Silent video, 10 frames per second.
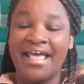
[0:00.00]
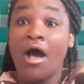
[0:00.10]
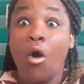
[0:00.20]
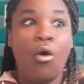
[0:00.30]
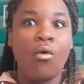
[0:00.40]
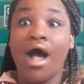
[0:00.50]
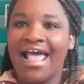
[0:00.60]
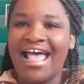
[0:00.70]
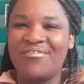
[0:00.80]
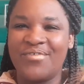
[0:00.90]
Oh, I
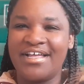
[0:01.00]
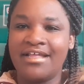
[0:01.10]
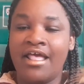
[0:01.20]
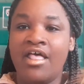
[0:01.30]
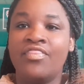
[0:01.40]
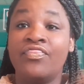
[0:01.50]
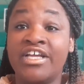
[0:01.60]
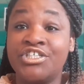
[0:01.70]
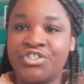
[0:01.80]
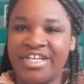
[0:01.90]
have one. The
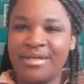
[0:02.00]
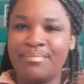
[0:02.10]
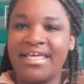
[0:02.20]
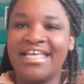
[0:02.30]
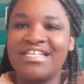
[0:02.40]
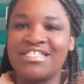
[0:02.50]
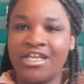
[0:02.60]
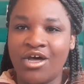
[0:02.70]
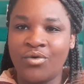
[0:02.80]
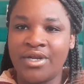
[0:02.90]
ship is
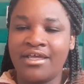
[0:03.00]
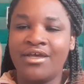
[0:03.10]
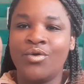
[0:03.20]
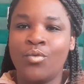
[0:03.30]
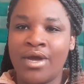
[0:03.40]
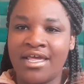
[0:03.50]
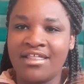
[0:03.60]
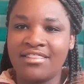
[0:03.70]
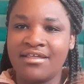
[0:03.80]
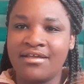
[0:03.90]
loaded with
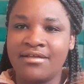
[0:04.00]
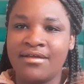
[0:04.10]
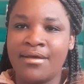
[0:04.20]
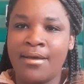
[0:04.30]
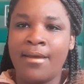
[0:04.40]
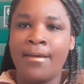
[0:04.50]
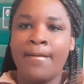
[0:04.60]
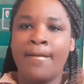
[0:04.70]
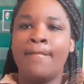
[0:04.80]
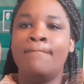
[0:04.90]

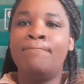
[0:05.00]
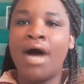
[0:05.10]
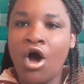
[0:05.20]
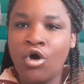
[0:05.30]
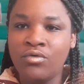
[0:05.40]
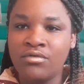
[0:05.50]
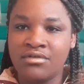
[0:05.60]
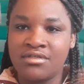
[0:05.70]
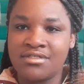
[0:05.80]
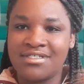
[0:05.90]

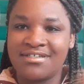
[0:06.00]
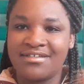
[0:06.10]
moans.